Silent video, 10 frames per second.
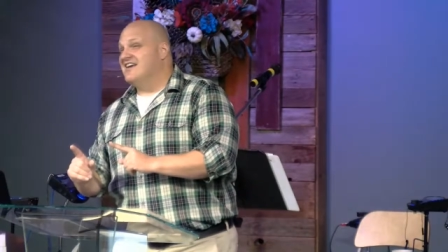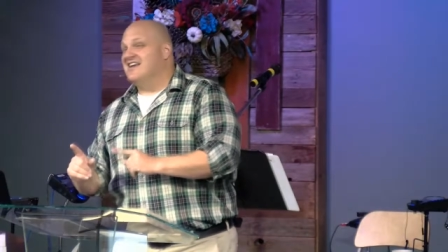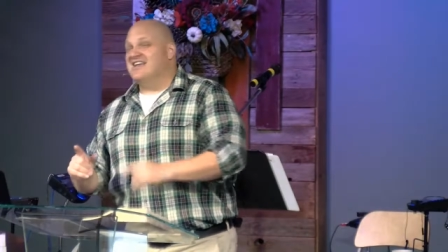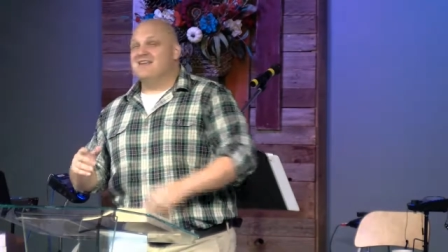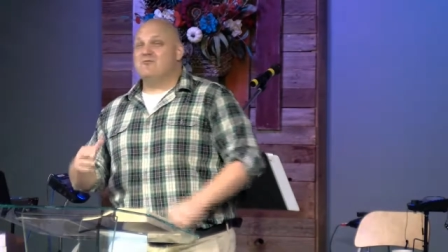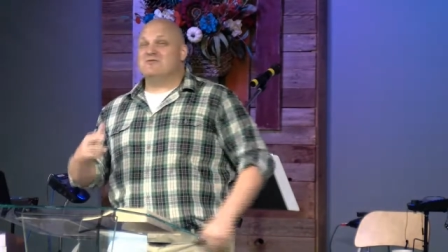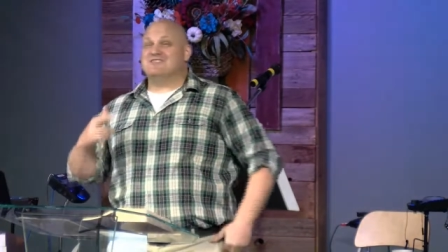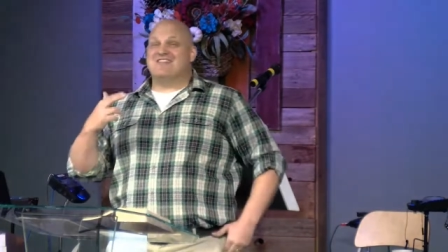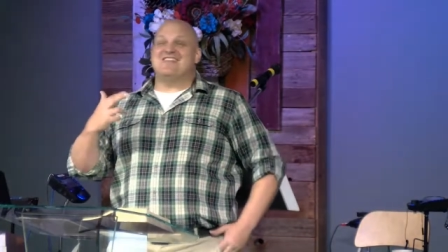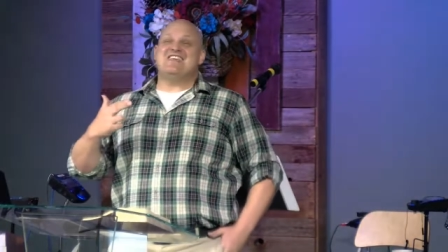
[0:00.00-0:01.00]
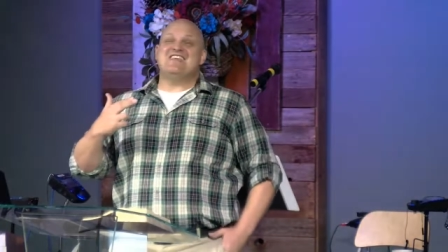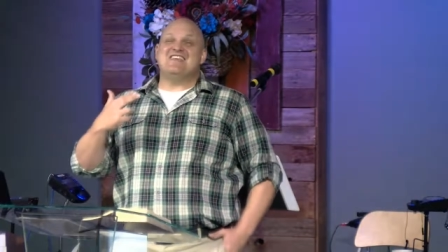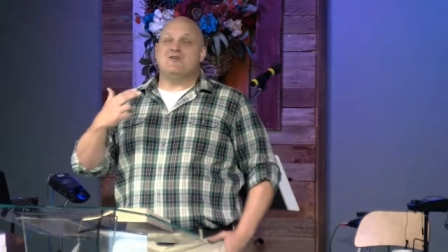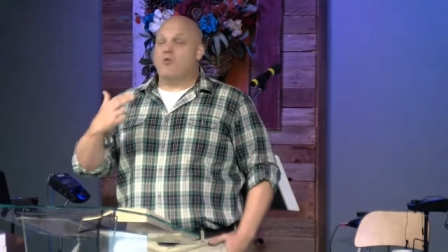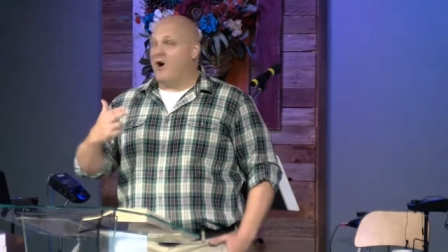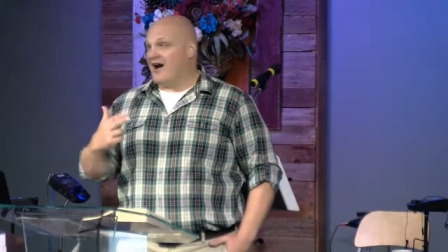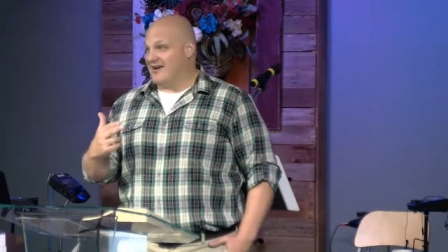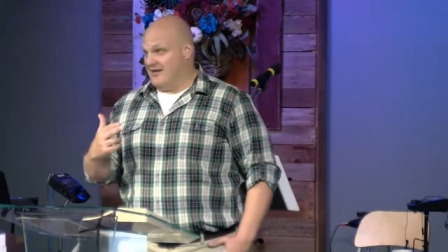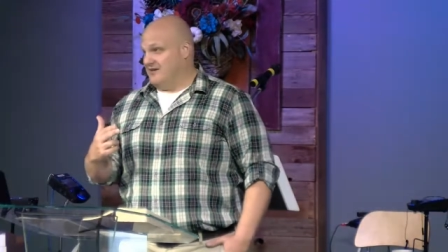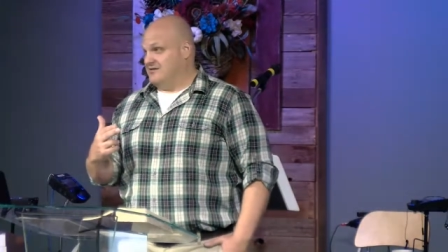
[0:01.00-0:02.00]
he was the
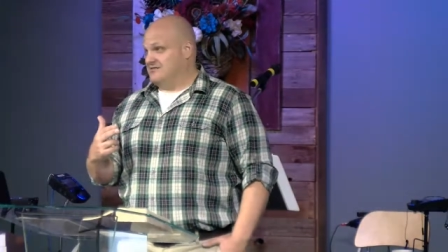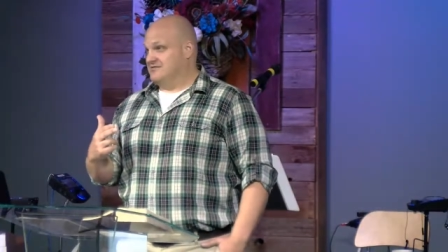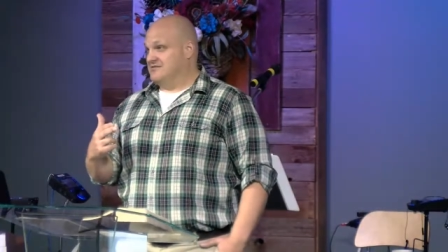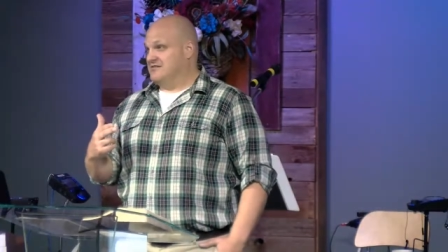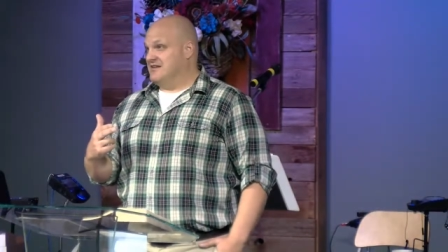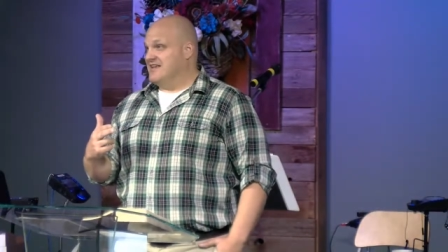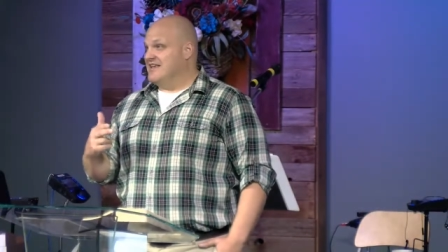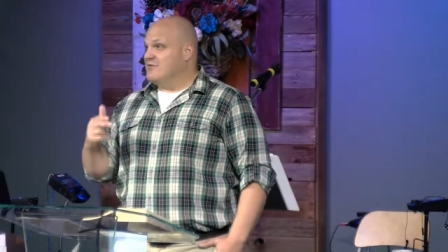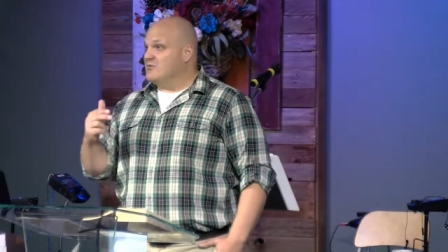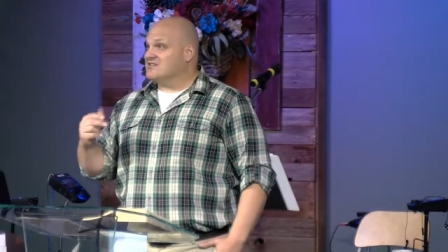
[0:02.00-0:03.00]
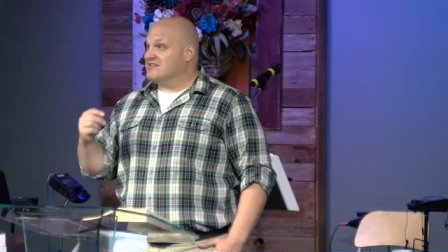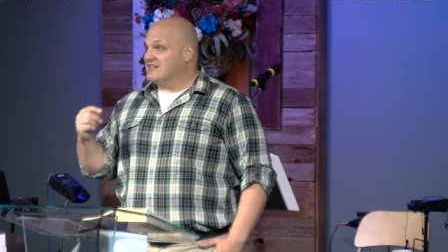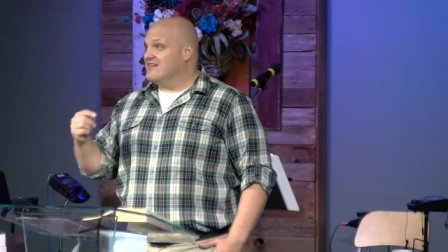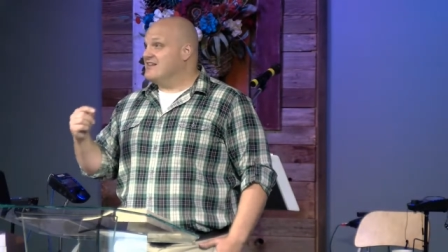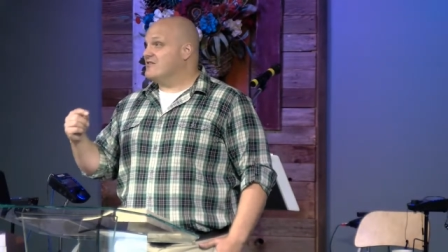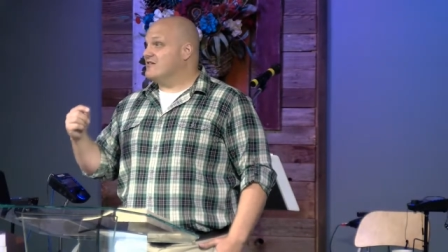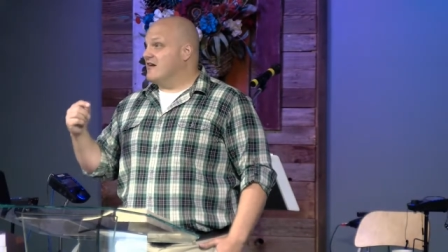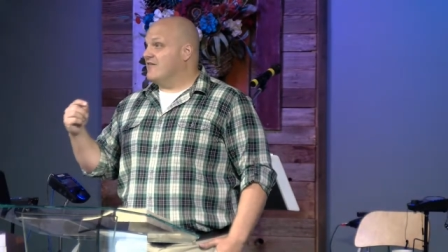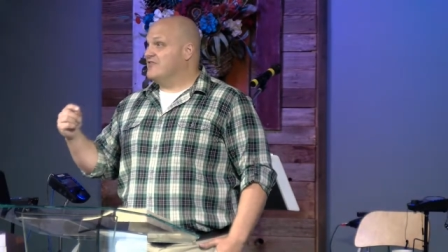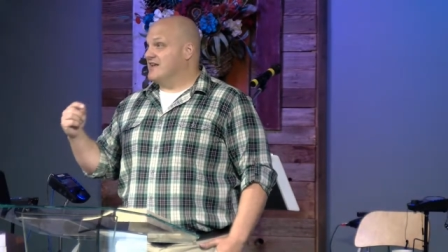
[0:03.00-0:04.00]
Guada he was the leader
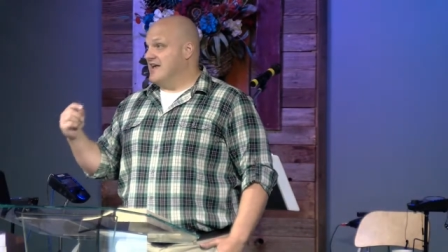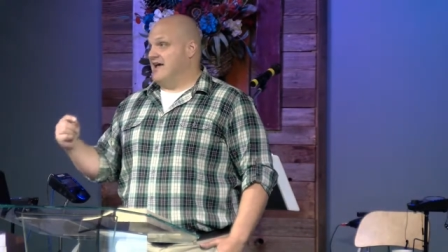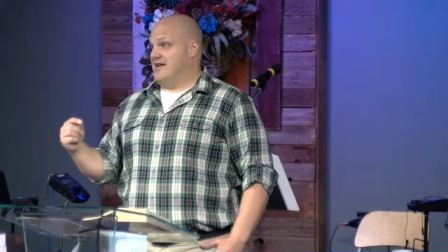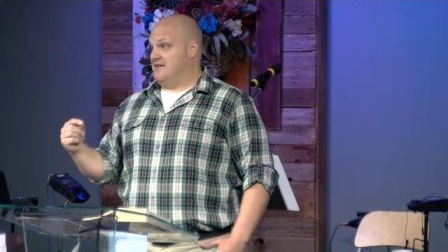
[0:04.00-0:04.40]
of the gang.